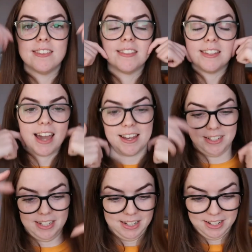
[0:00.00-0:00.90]

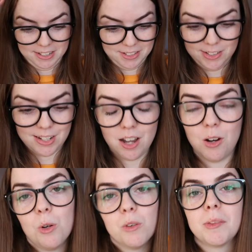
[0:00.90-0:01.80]
scatty and
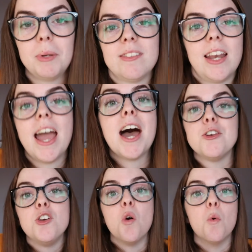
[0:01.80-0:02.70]
all over the place, and I
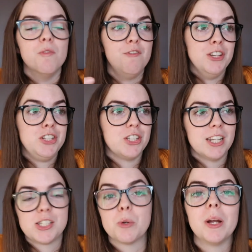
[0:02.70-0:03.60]
had no vision
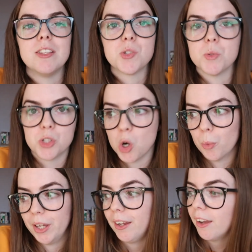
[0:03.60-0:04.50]
as to where this was
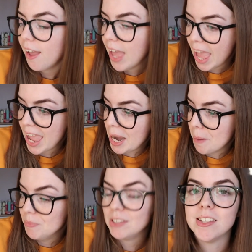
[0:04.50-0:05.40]
going.
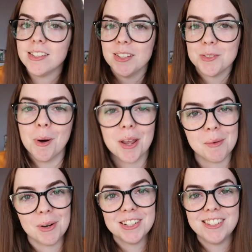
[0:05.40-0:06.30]
This isn't what
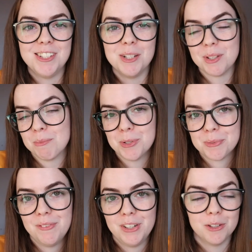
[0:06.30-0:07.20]
I wanted to do with most
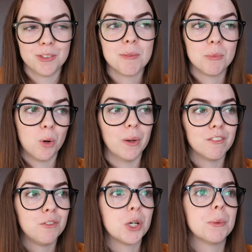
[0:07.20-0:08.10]
of my videos going
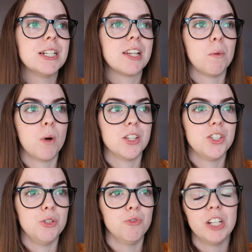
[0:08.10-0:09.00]
forward. I want
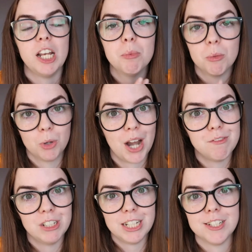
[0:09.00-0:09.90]
to really put more
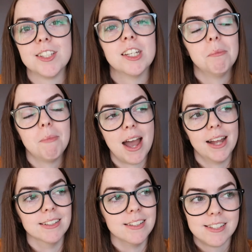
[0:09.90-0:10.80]
effort into them
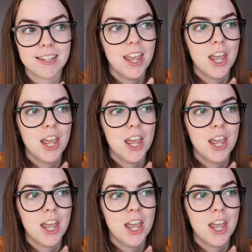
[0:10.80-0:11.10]
and